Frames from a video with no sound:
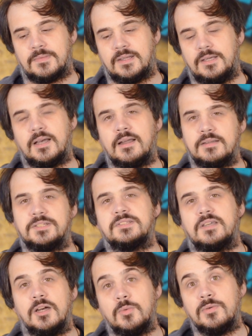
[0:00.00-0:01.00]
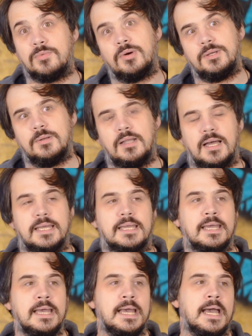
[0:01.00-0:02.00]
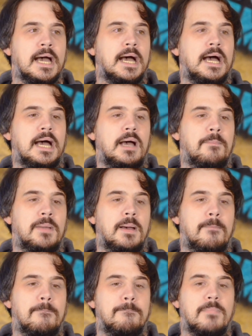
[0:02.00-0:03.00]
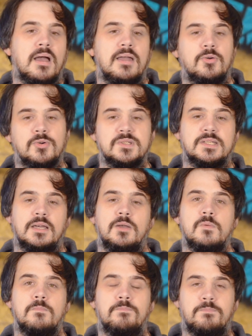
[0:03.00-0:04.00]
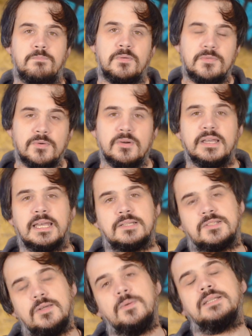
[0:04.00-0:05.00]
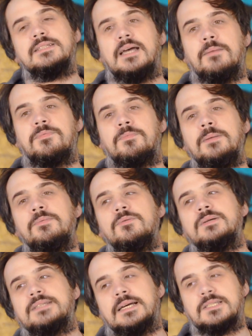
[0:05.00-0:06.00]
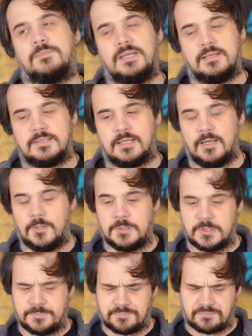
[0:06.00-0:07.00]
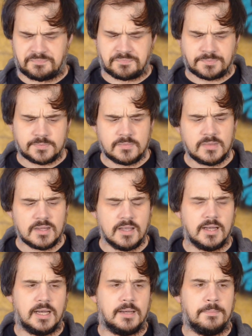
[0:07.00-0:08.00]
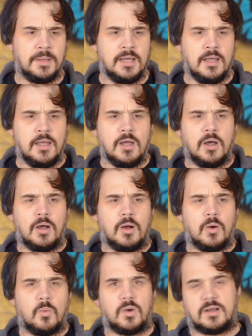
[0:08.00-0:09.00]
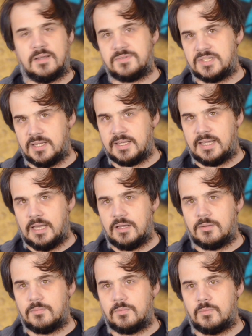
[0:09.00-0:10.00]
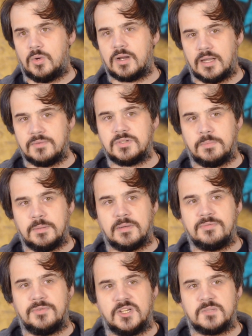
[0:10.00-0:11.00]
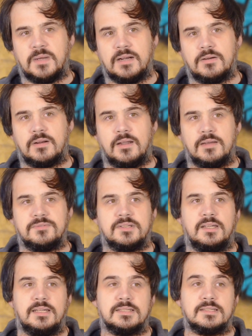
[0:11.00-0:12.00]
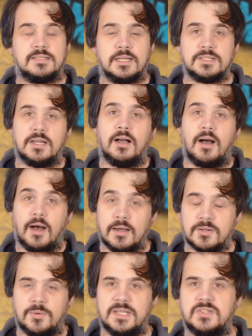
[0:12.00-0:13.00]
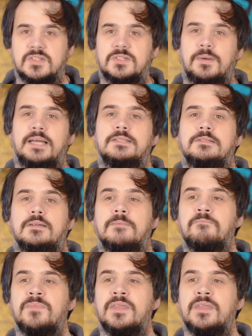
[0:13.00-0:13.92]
you kind of just go with what you like. And also, before I get too in depth, people always ask me as a coach, what glove should I get? What glove should be my first pair of gloves? And it's such a hard question to answer,